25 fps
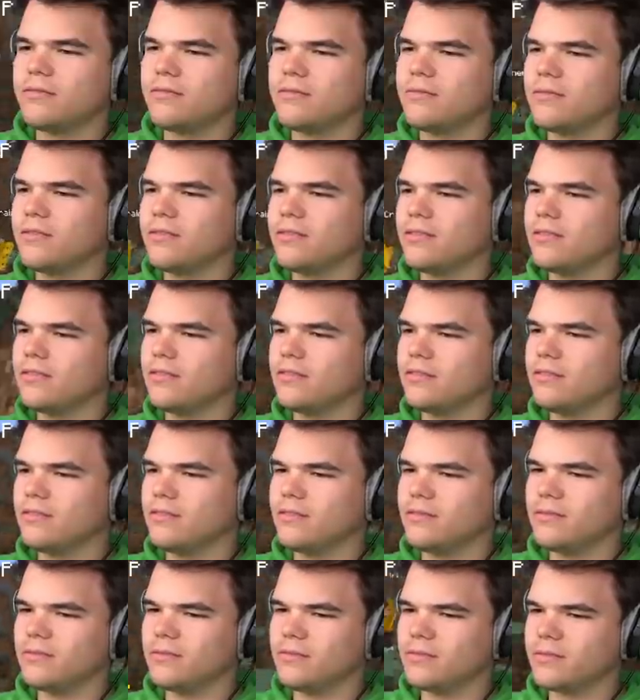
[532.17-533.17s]
Like, well,
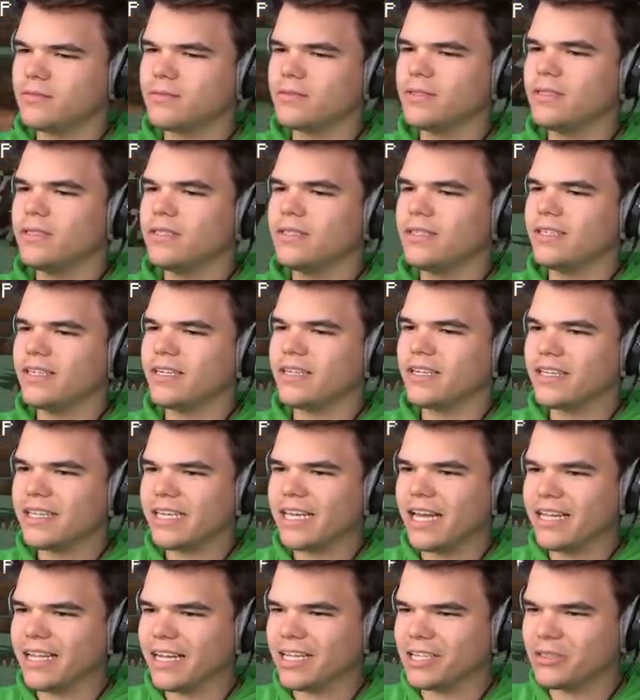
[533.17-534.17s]
that's right, a minute. I, I think
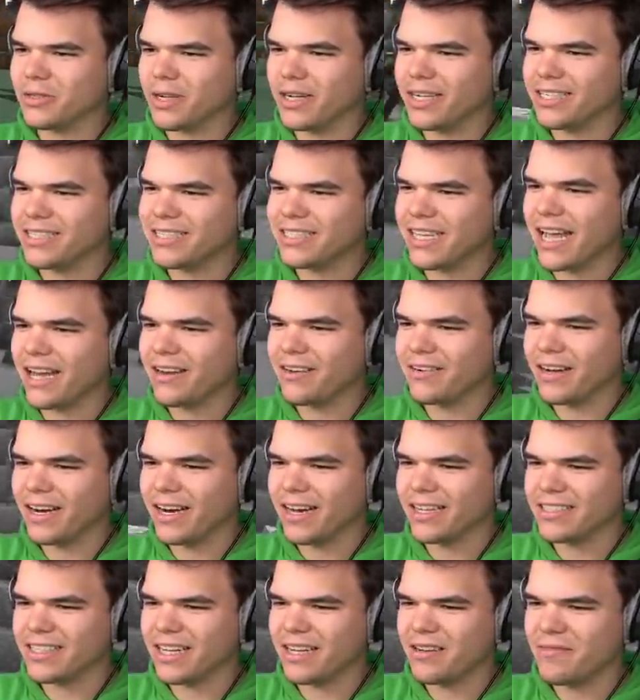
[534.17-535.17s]
that the that's time what I said. Gone right?
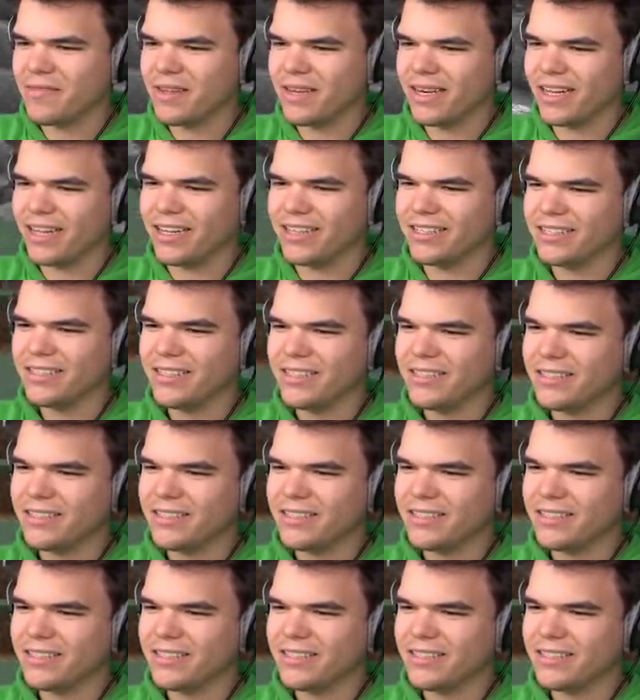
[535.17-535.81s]
down by now.